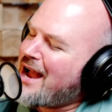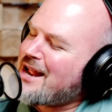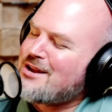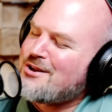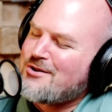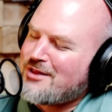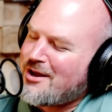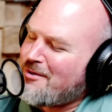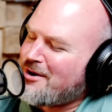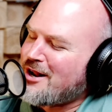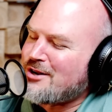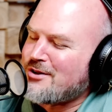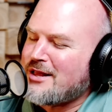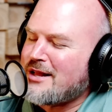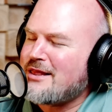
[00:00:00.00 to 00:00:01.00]
I knew they were
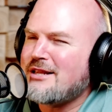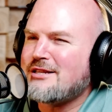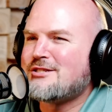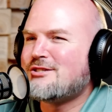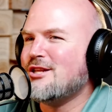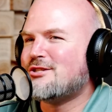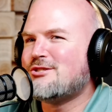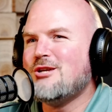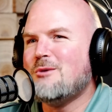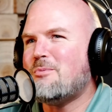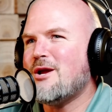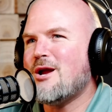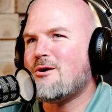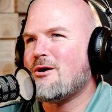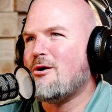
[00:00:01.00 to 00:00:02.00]
going to do that. The
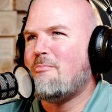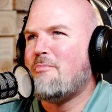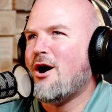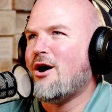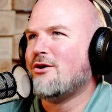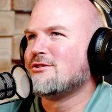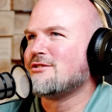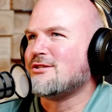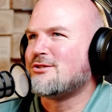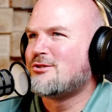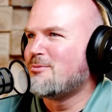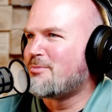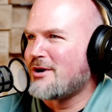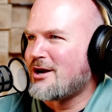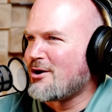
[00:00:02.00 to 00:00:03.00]
superhero pose and the
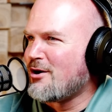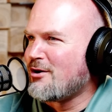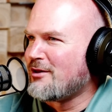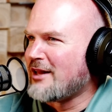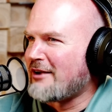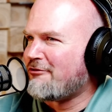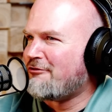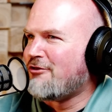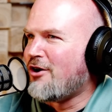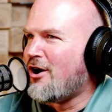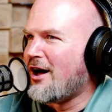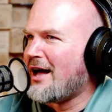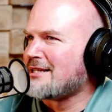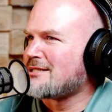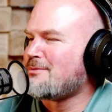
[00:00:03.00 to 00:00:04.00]
superhero like
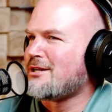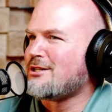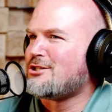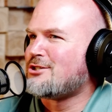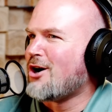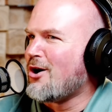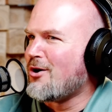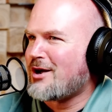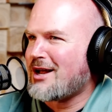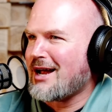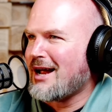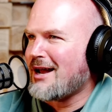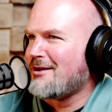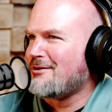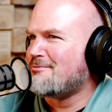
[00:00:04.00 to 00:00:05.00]
fall has been a joke
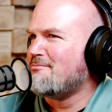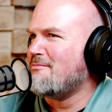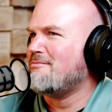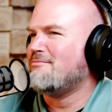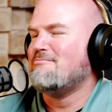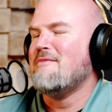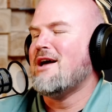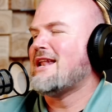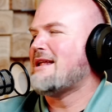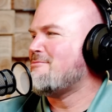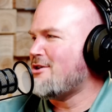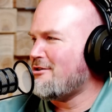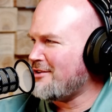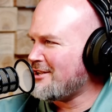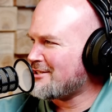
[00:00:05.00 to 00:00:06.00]
in many
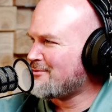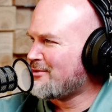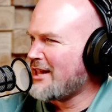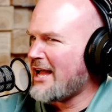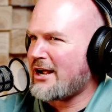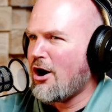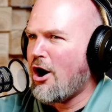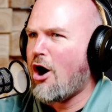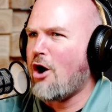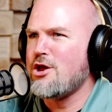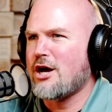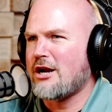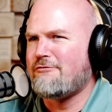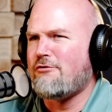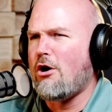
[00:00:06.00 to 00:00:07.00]
movies. We're like, oh, you
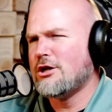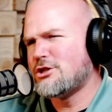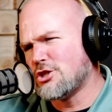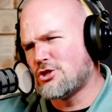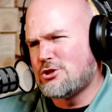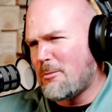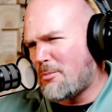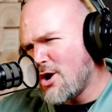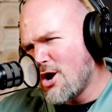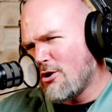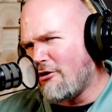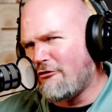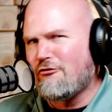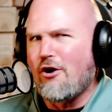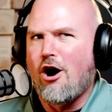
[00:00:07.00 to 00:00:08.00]
got to fall. It's a
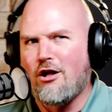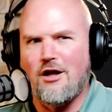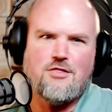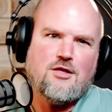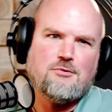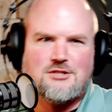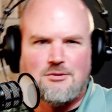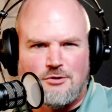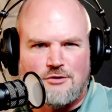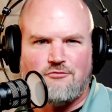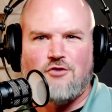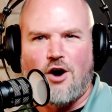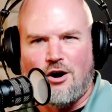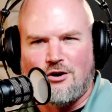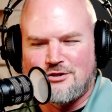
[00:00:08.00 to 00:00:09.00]
superhero fall, and then someone
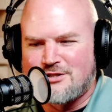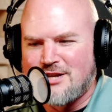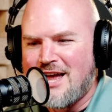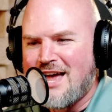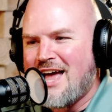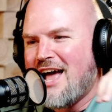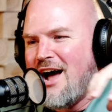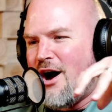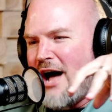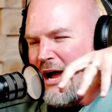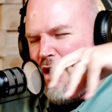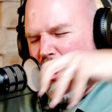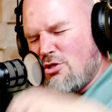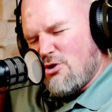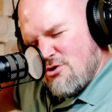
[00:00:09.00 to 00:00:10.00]
falls
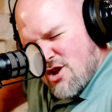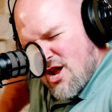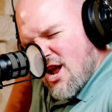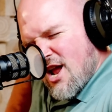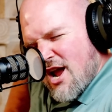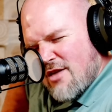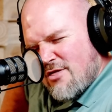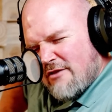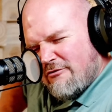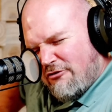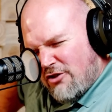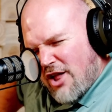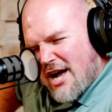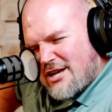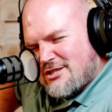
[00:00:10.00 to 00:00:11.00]
like on their knee and then
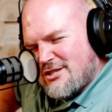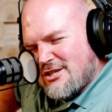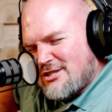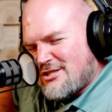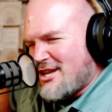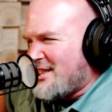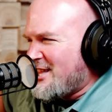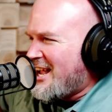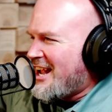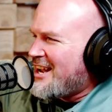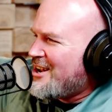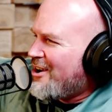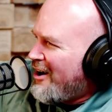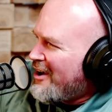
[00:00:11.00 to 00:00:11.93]
flexes, and then